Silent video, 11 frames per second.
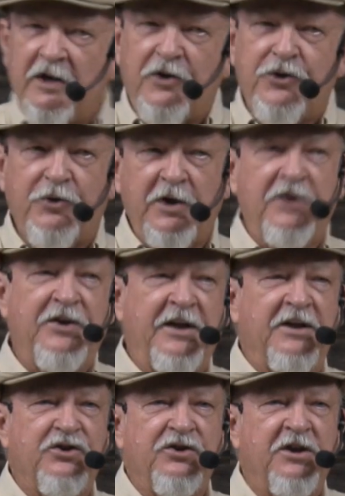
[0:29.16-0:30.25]
three
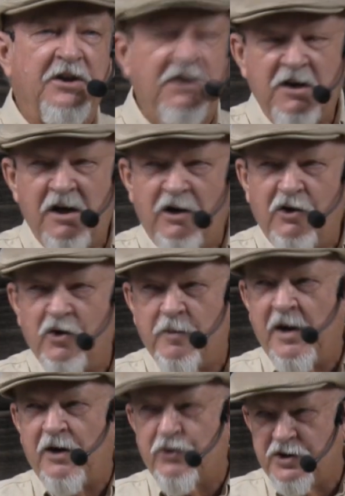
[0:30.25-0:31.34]
things you need to know
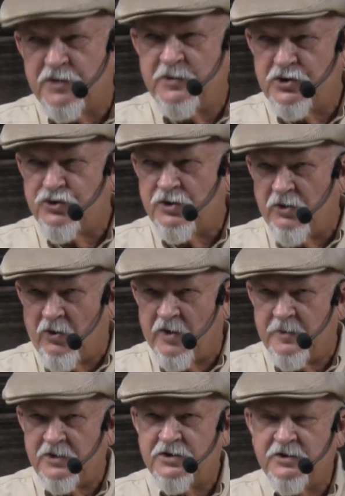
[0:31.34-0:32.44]
about Christmas tree
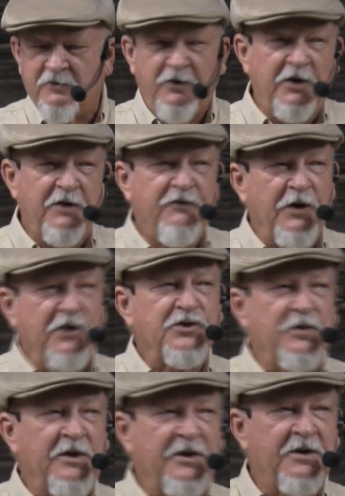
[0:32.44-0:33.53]
ornaments. The very first
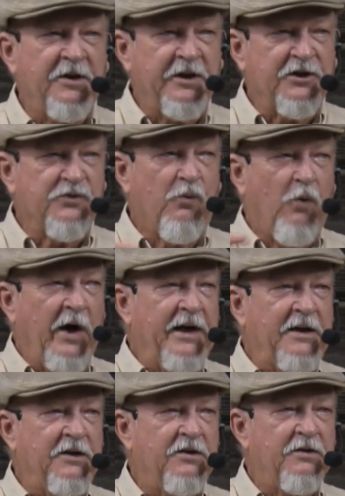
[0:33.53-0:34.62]
one is
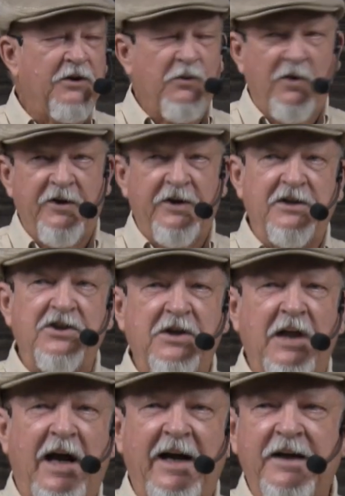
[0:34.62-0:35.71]
weight. You want it as
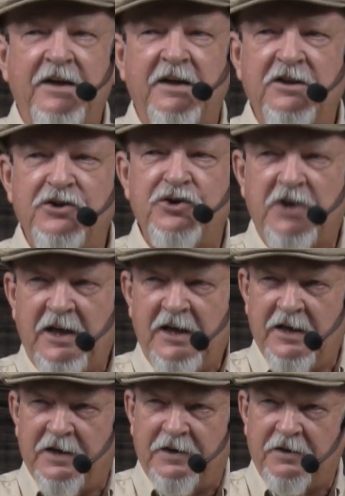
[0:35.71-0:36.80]
light as you
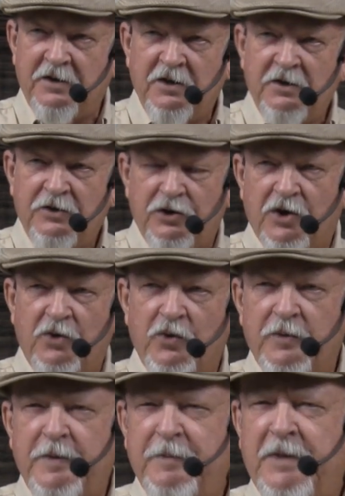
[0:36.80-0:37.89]
can. You don't want
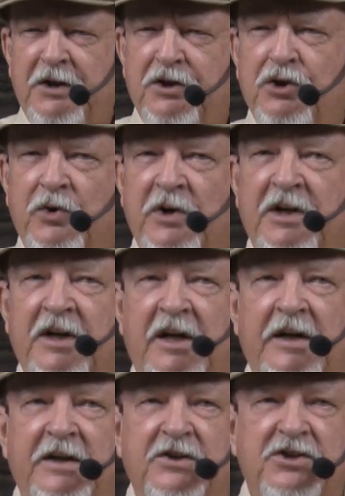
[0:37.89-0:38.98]
to be doing
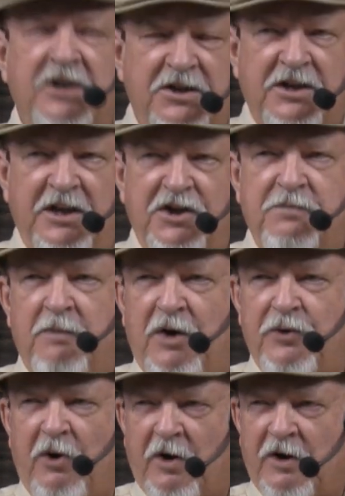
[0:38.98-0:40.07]
a 6-inch
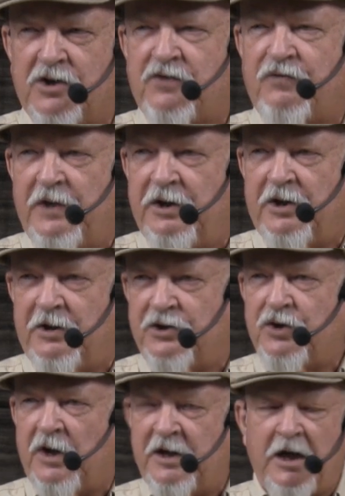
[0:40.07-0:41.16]
Bodark sphere and
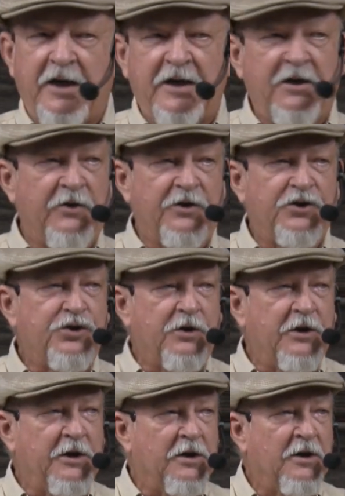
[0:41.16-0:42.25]
trying to hang it on a
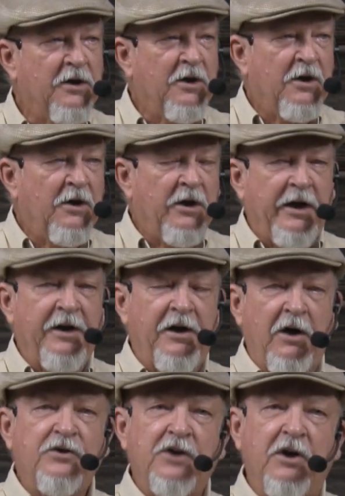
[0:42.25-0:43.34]
tree. And
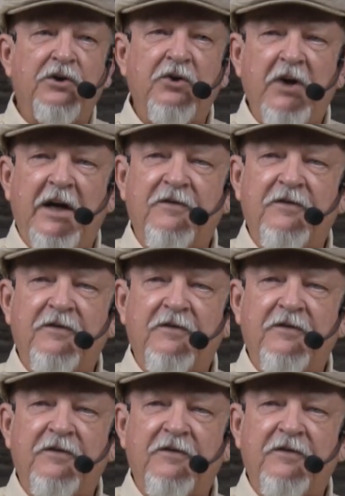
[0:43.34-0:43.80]
also you have